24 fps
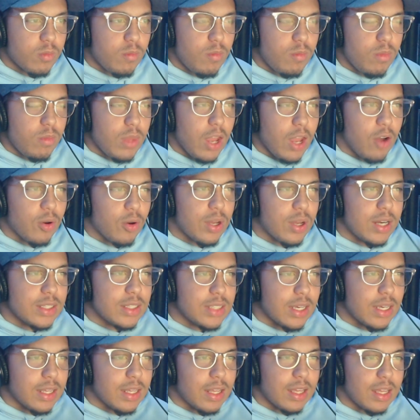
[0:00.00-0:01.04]
how can I
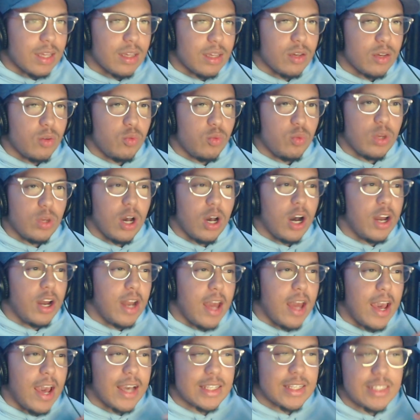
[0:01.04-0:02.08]
say, like,
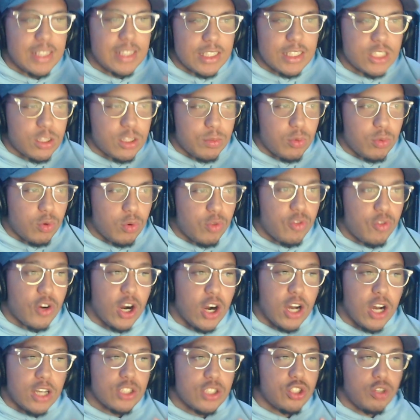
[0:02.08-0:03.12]
unaccessible for
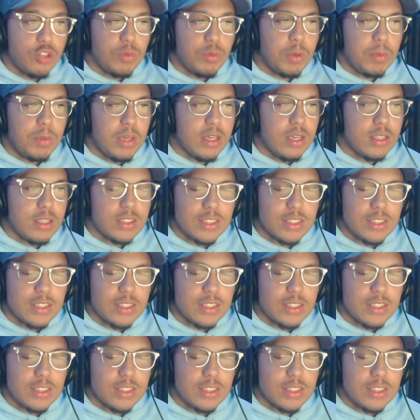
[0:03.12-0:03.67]
us human beings.